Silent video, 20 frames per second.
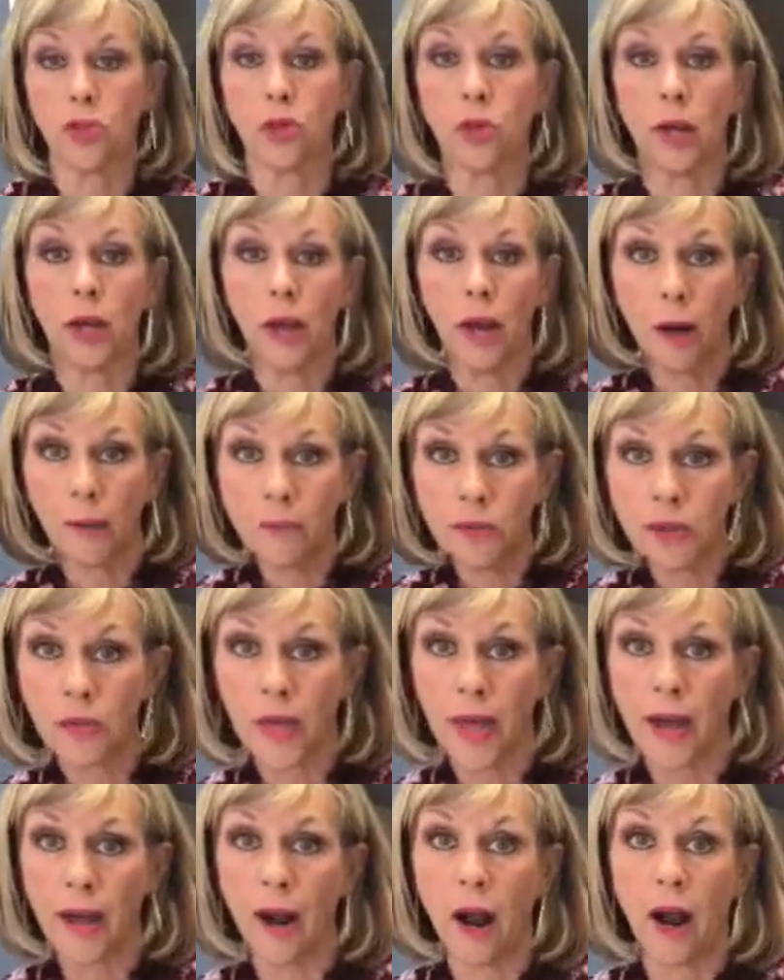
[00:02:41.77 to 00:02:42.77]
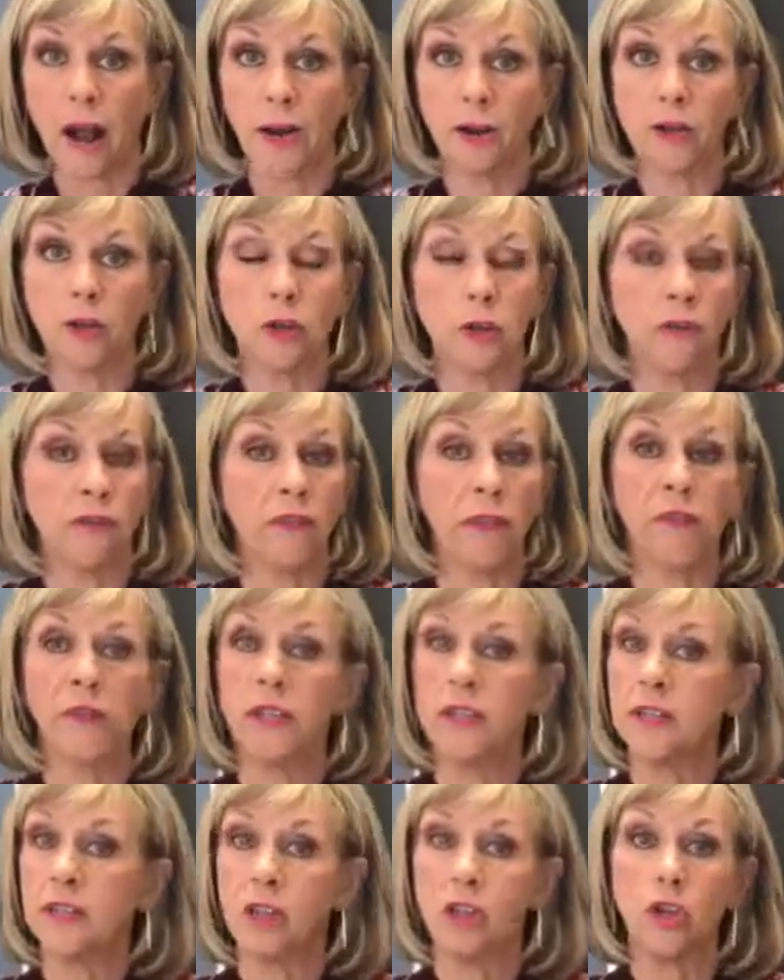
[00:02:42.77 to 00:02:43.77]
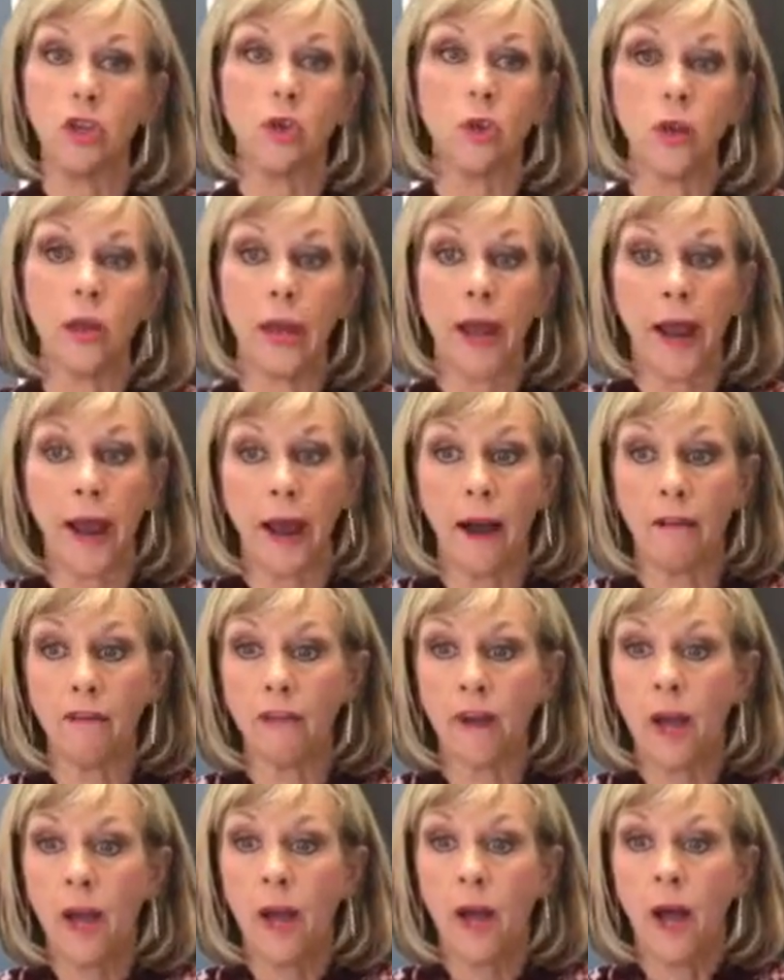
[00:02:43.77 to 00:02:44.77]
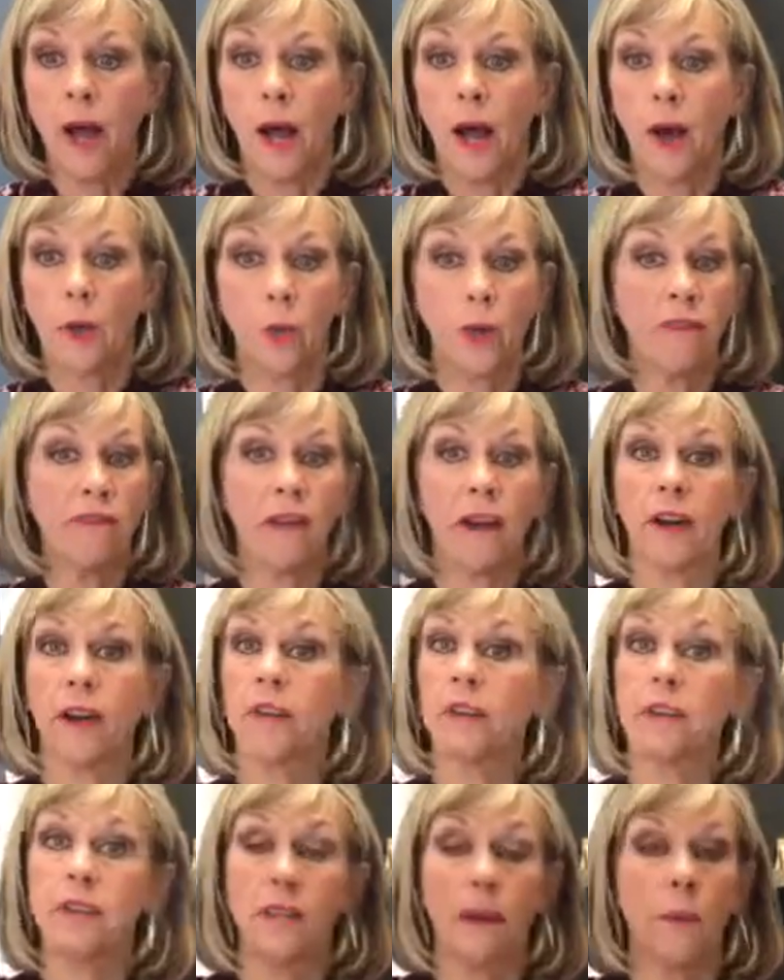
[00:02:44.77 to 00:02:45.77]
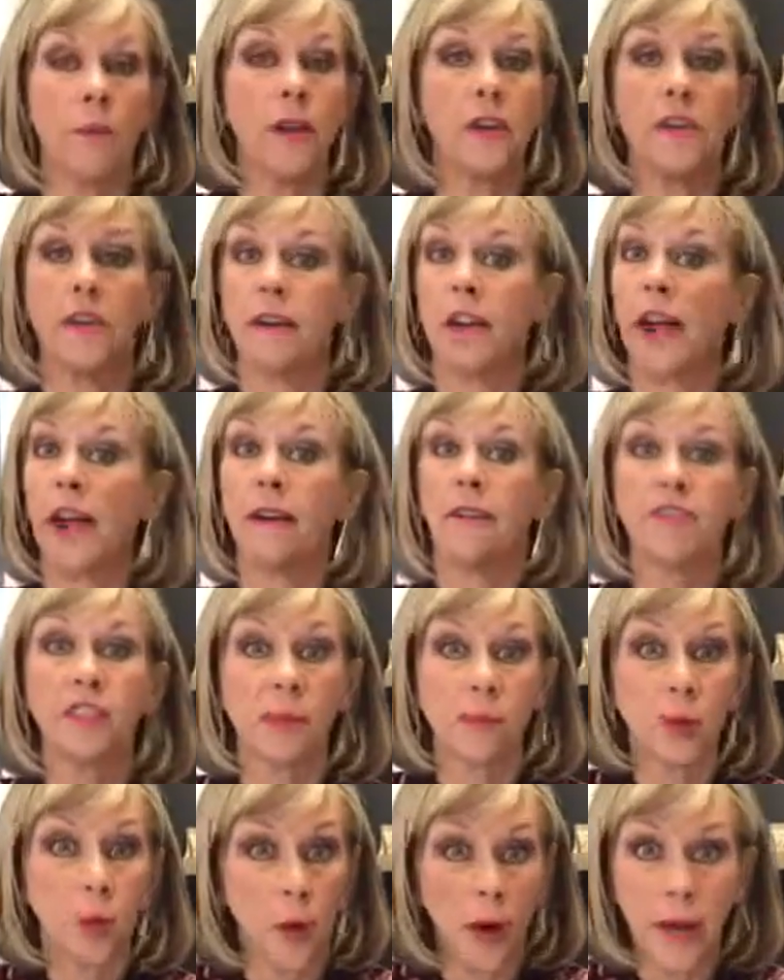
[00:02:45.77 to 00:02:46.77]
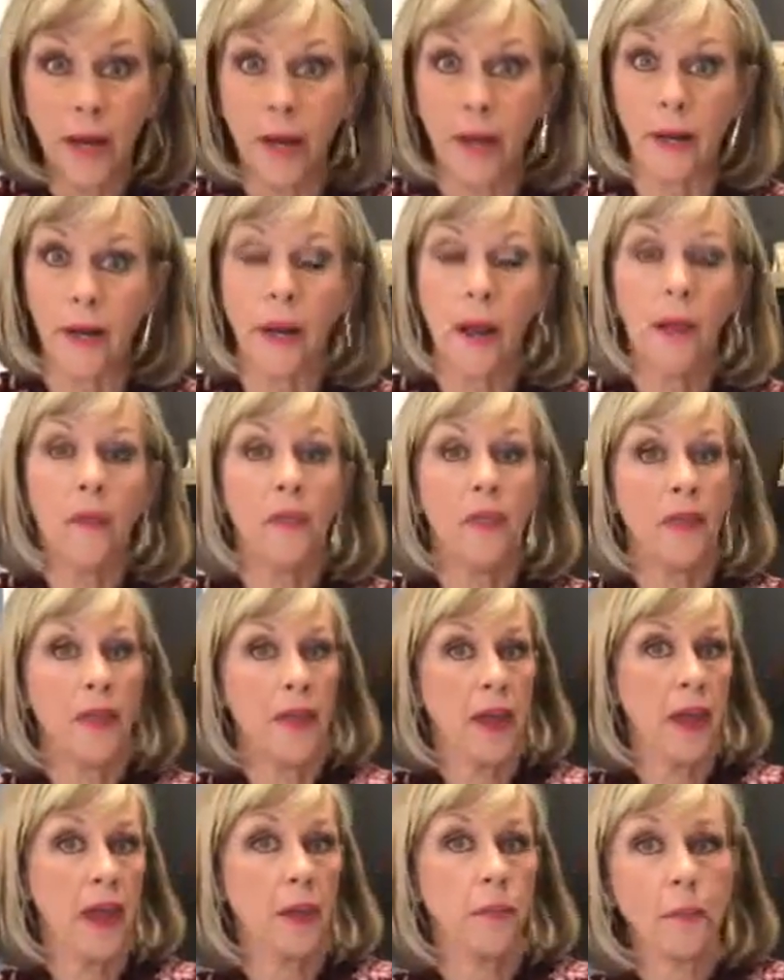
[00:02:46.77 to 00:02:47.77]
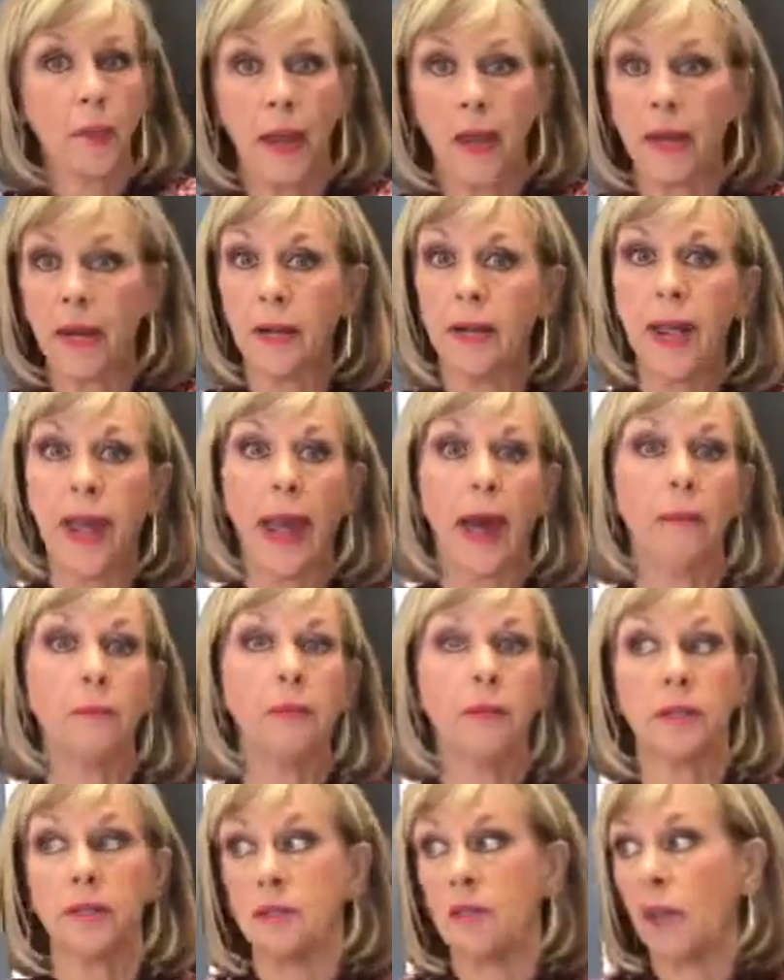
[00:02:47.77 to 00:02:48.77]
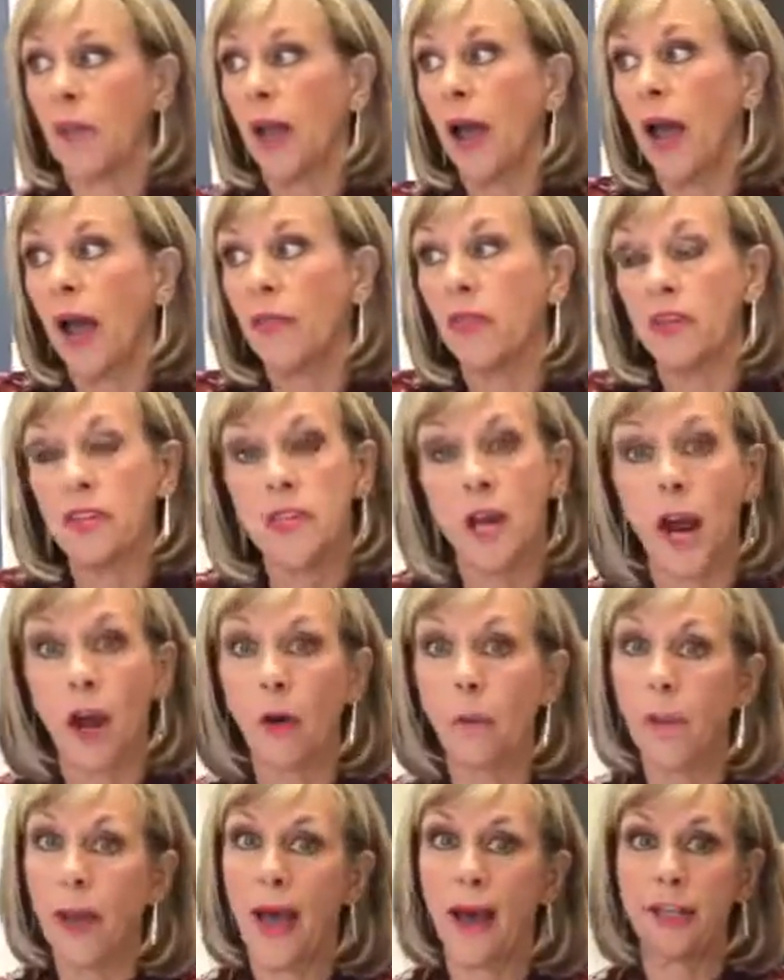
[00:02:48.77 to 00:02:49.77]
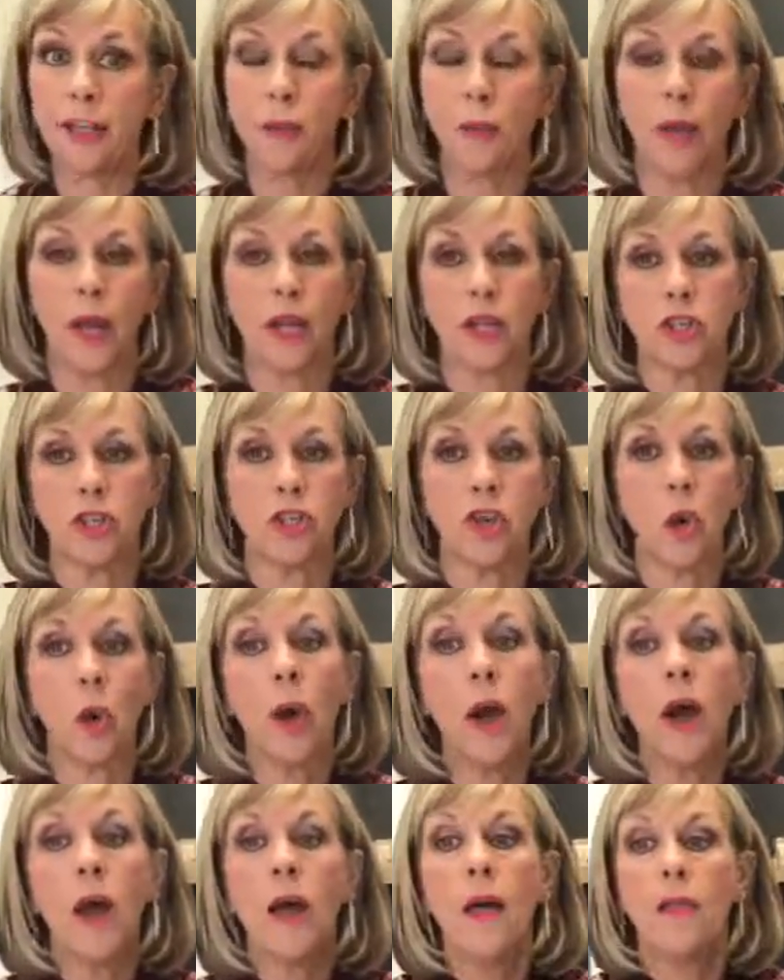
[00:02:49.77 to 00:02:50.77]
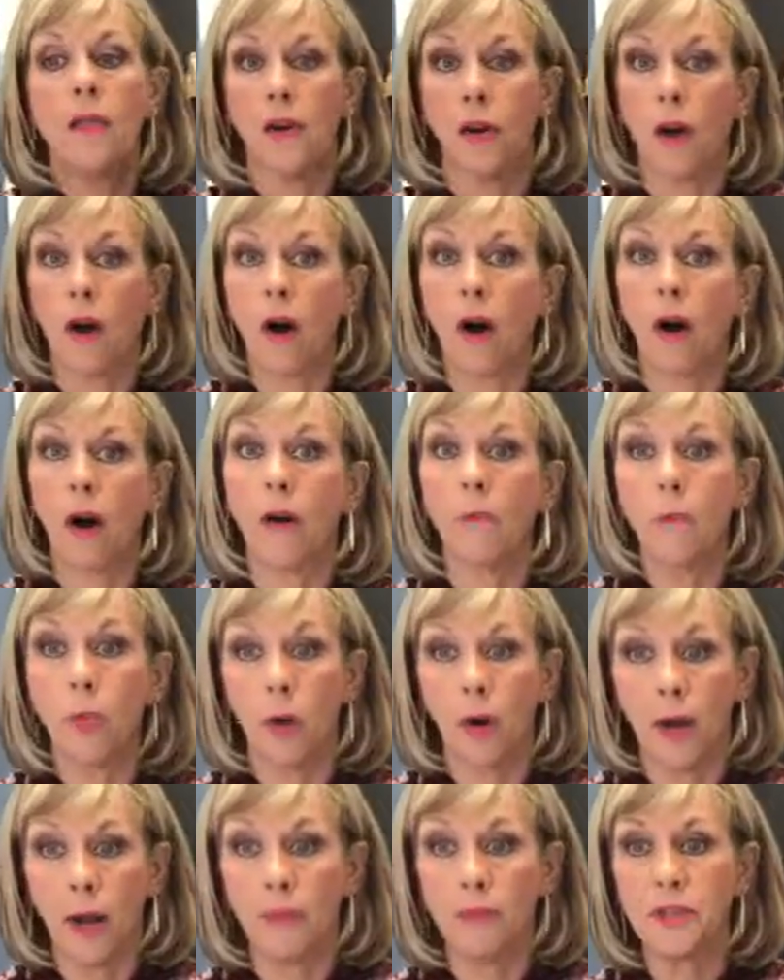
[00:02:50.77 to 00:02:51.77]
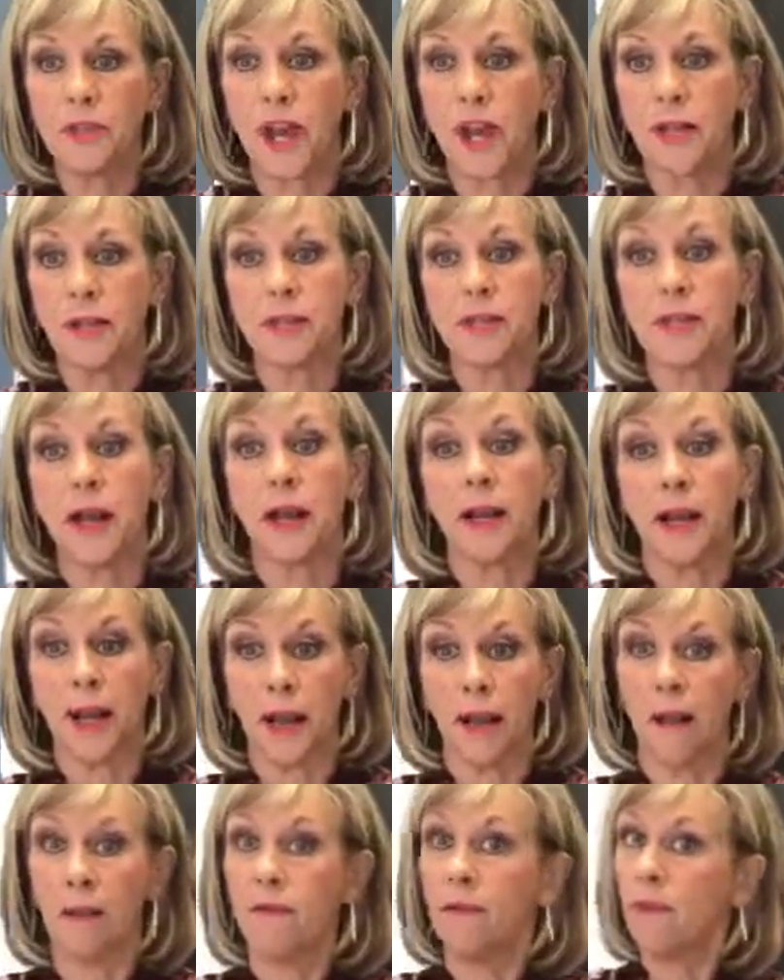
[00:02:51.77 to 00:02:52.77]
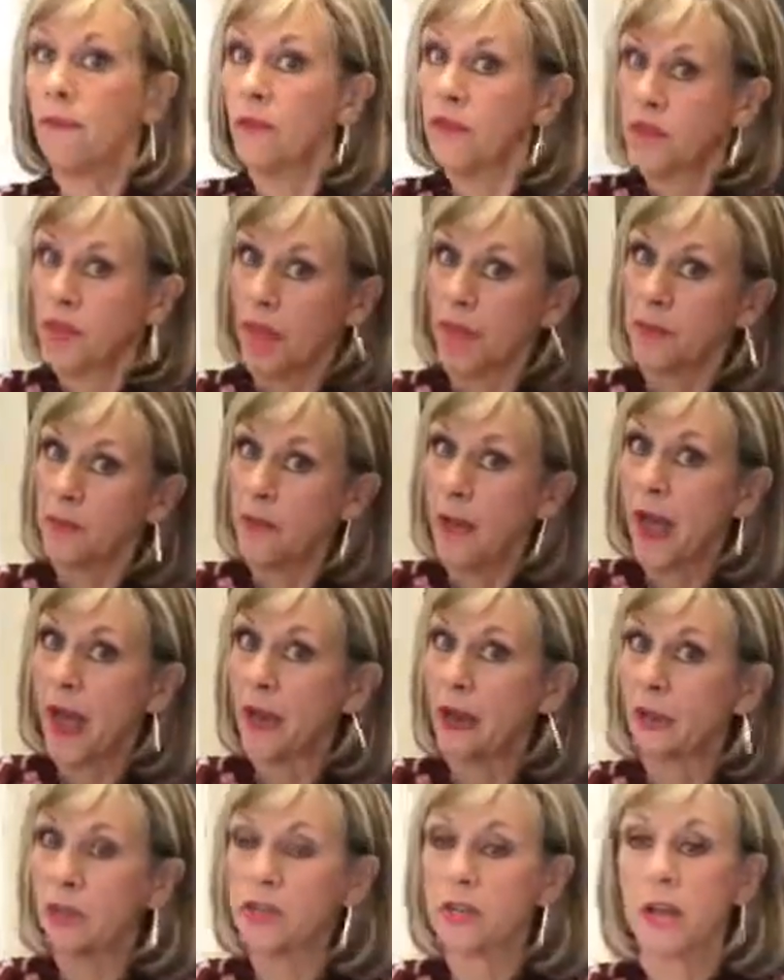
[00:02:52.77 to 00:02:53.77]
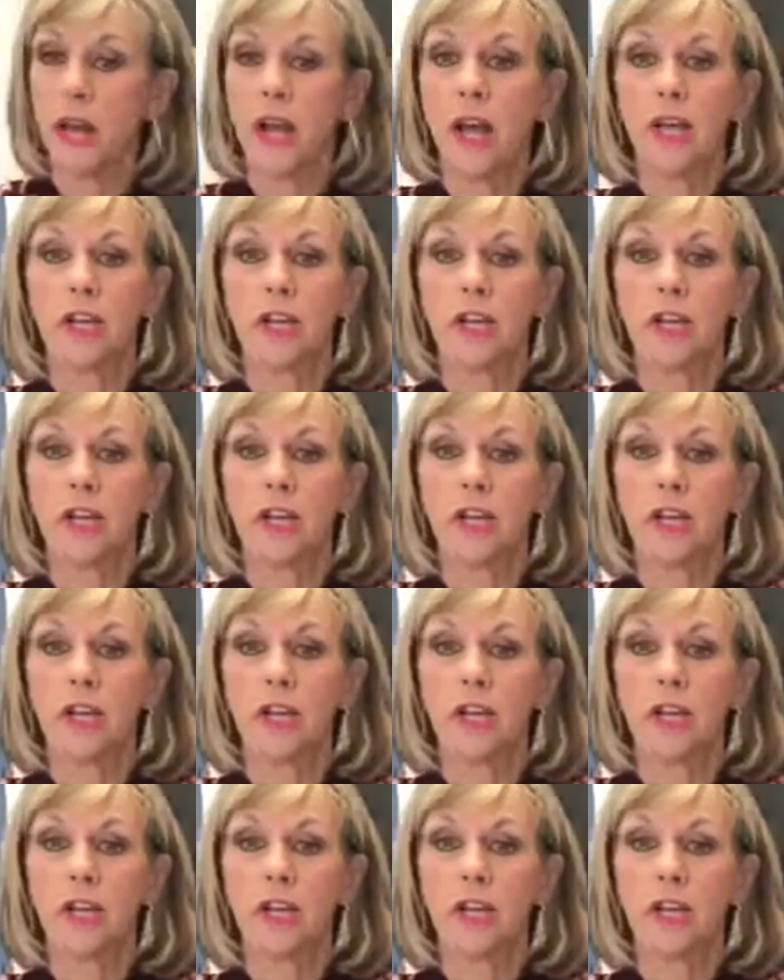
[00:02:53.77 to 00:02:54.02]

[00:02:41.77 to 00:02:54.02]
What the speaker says: You get up to that higher 250s and you can have, we found some that did have some granite, that they had painted cabinets and they had the tile backsplash. So there are more updates. Again, size matters.